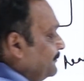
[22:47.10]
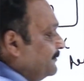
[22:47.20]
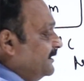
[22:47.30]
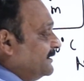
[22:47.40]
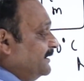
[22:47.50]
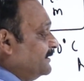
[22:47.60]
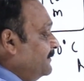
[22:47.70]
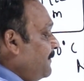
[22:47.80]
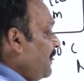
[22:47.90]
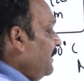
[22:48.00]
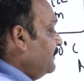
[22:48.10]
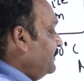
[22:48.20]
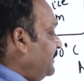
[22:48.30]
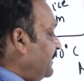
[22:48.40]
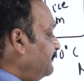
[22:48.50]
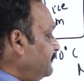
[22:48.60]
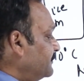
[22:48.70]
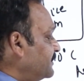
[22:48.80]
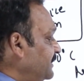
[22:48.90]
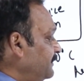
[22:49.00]
this is
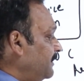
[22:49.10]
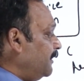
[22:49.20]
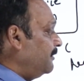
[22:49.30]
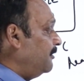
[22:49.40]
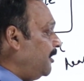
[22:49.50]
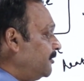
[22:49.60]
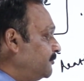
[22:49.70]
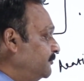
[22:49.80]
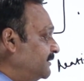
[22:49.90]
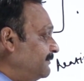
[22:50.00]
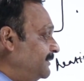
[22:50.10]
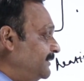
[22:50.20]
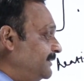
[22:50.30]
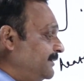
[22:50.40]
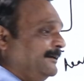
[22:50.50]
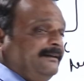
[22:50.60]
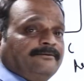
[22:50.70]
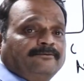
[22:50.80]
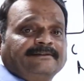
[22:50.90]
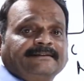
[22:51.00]
MC1 log 273 by
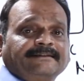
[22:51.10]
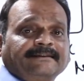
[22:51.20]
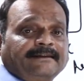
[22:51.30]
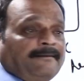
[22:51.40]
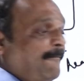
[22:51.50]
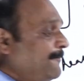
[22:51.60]
263.